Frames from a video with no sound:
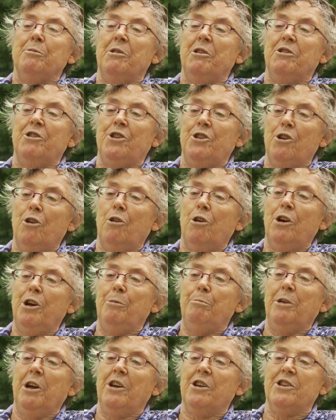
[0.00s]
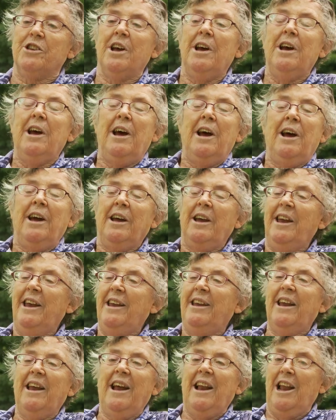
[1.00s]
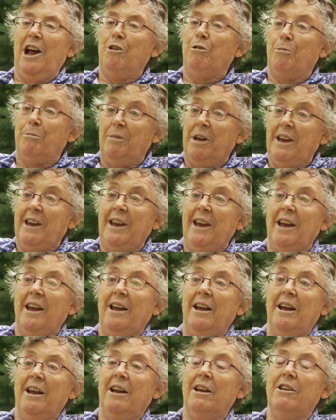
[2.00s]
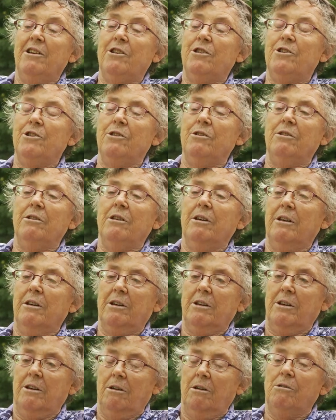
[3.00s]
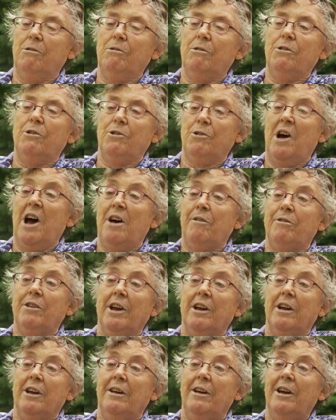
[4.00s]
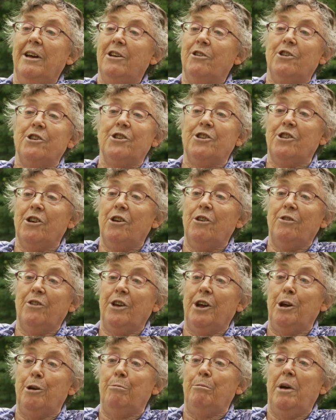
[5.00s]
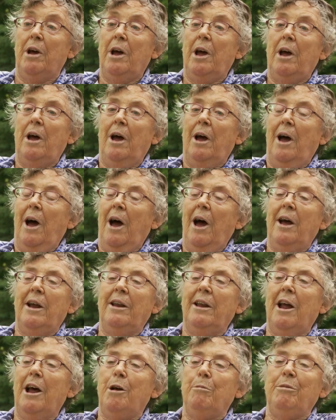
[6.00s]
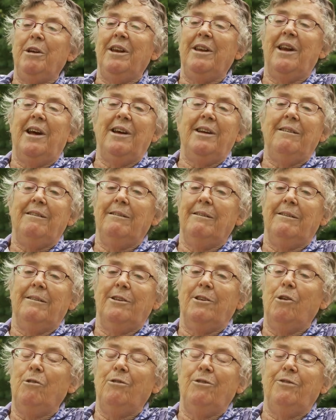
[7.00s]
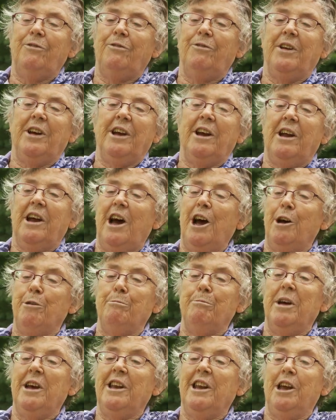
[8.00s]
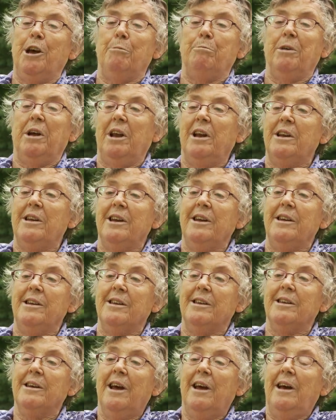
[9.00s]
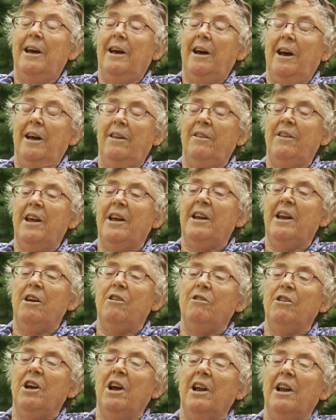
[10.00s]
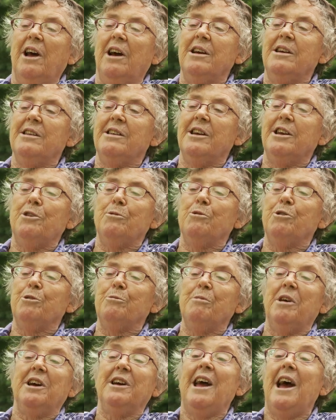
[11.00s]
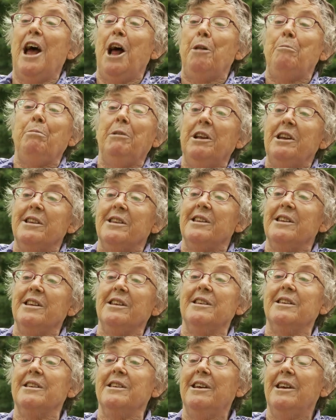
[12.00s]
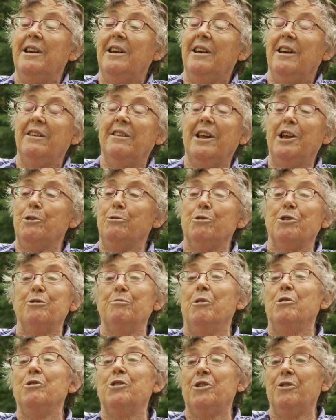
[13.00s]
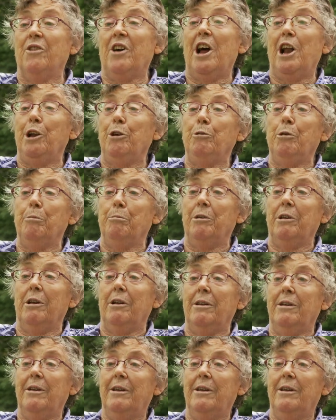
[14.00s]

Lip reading: with joy because he'd allowed me to go to Africa to serve him. And I mean, I don't figure I had many abilities. And then I realized it was my helplessness that was most valuable.